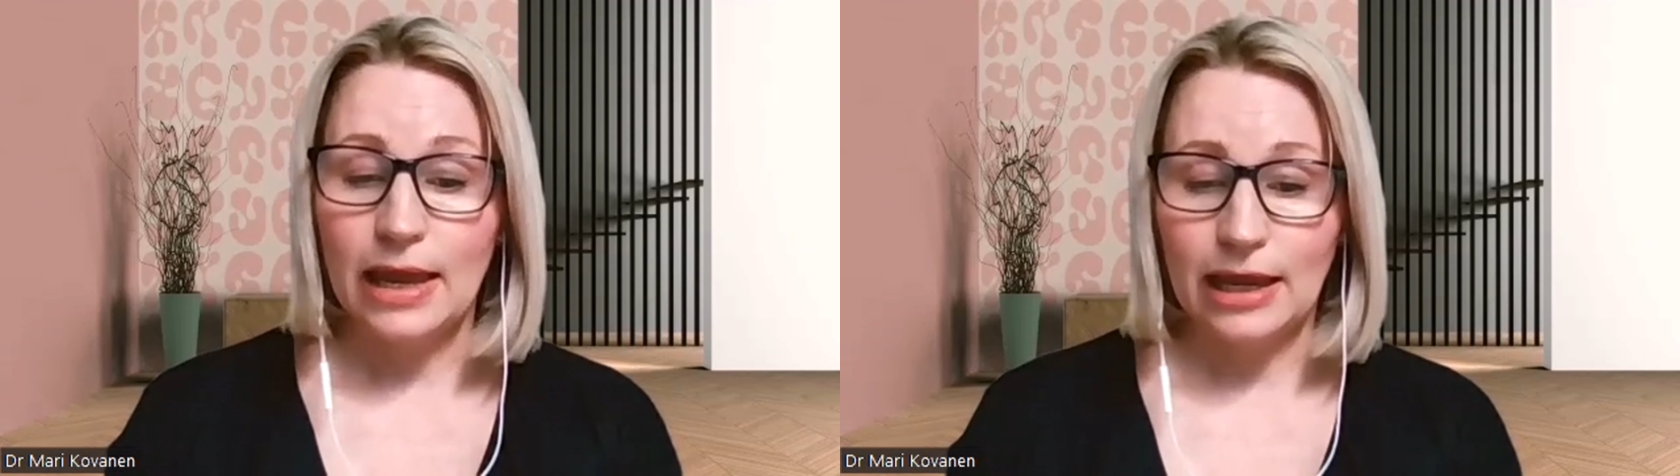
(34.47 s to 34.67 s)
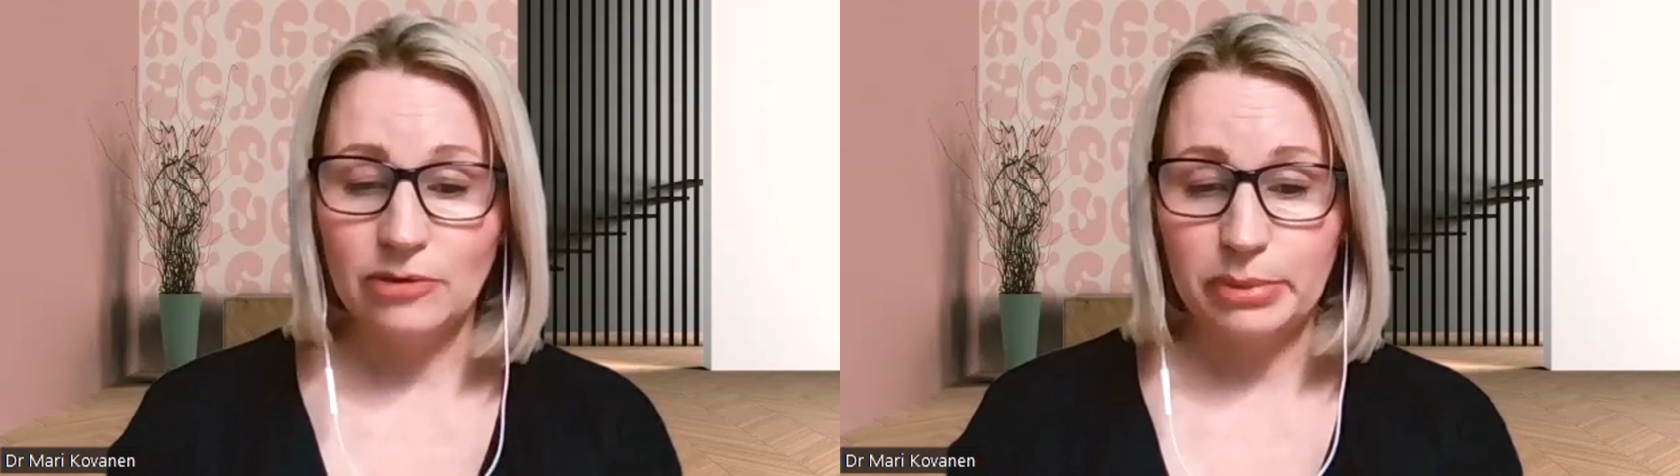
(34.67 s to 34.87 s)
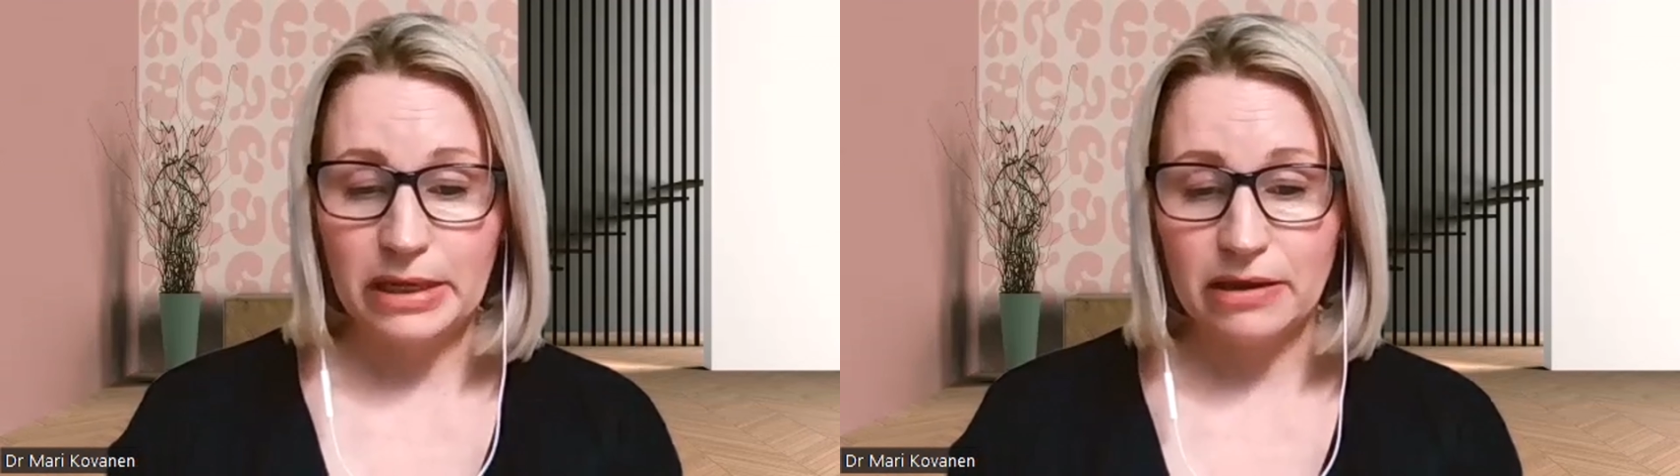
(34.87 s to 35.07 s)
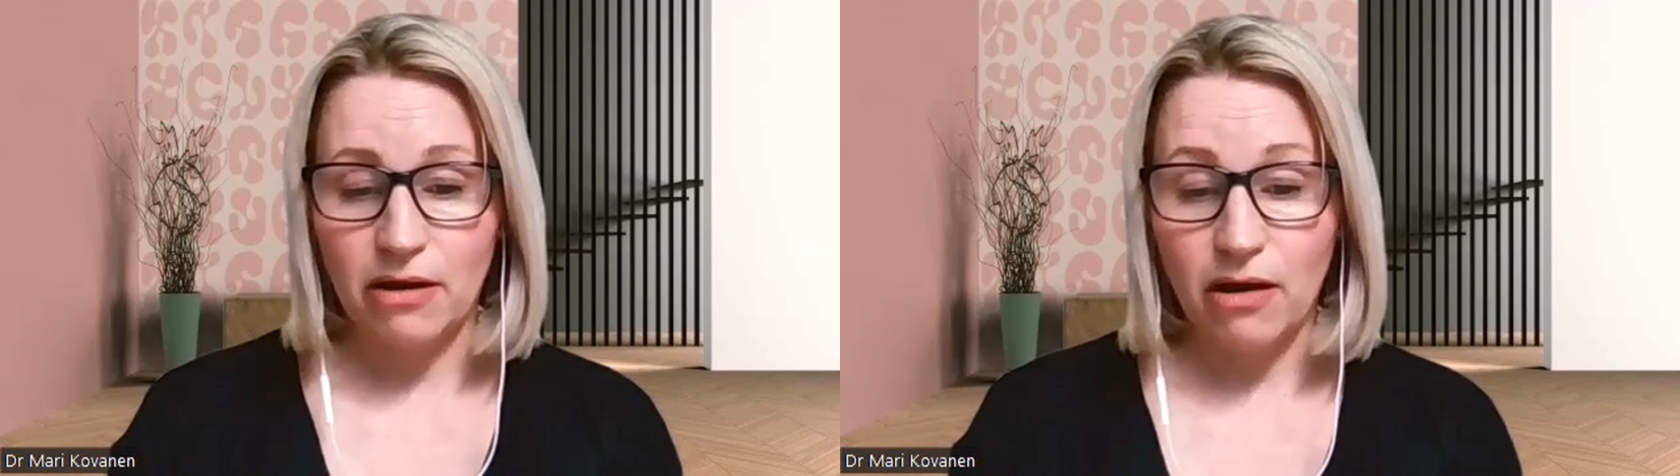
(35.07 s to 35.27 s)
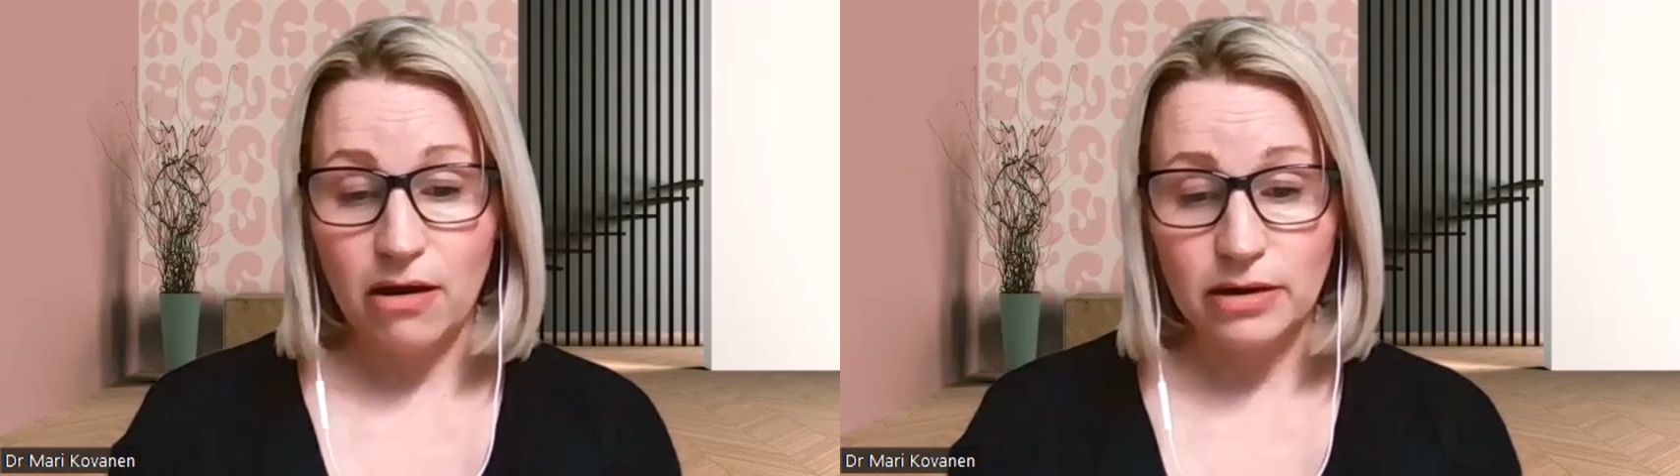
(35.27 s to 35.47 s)

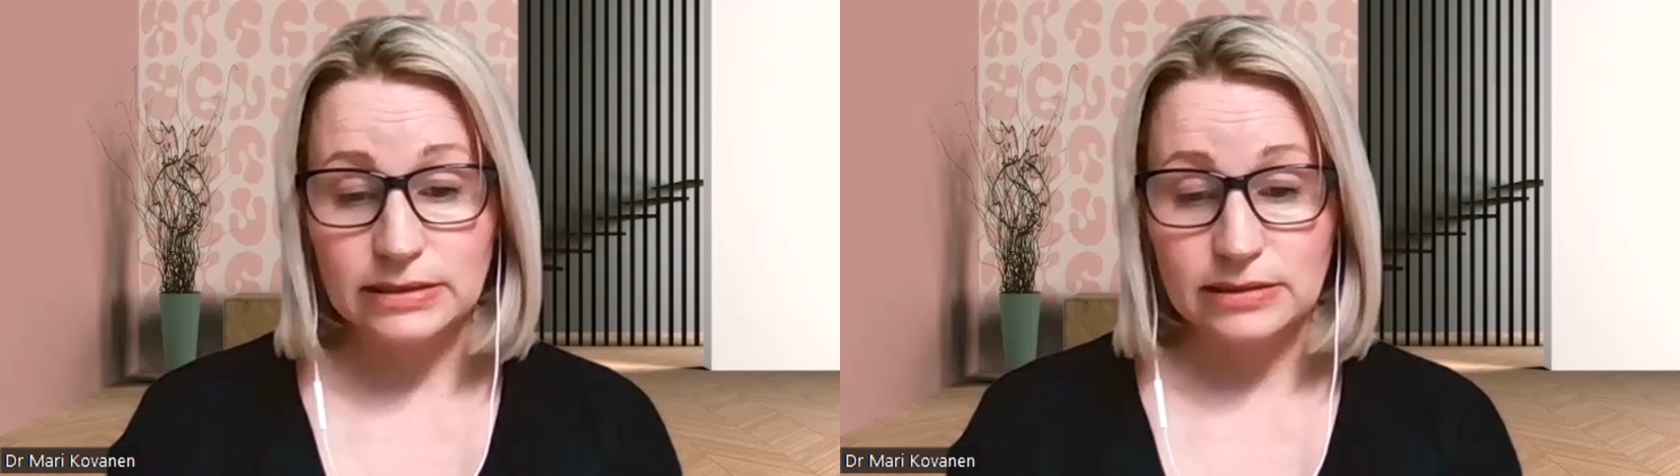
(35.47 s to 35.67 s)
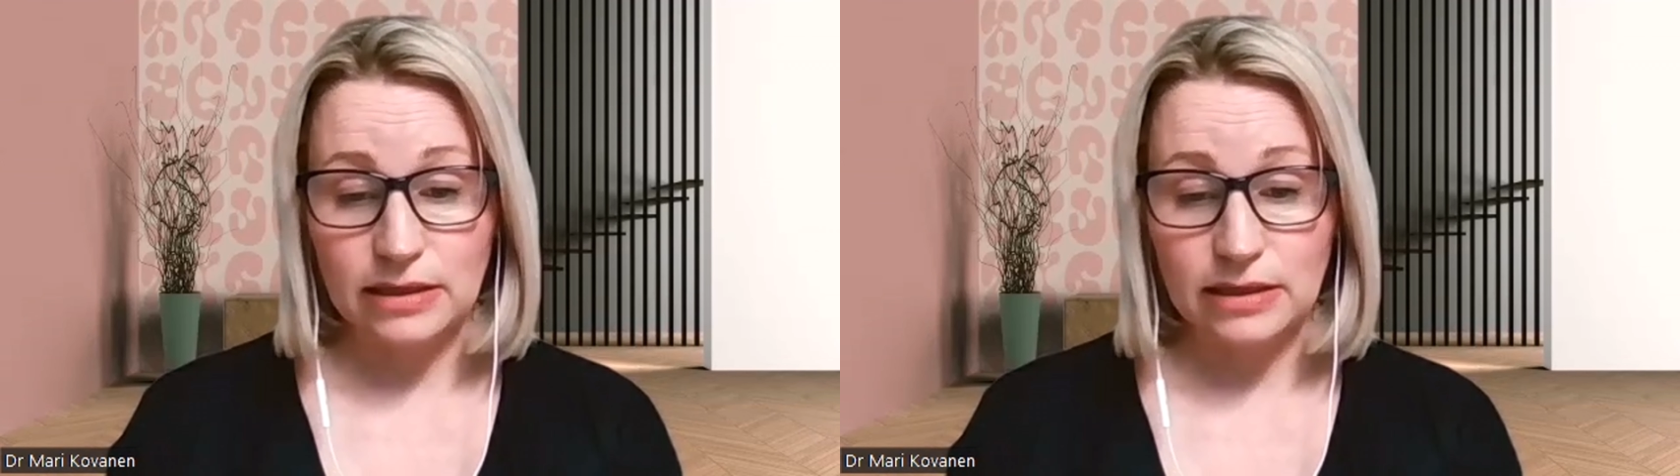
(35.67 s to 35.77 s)
NPR,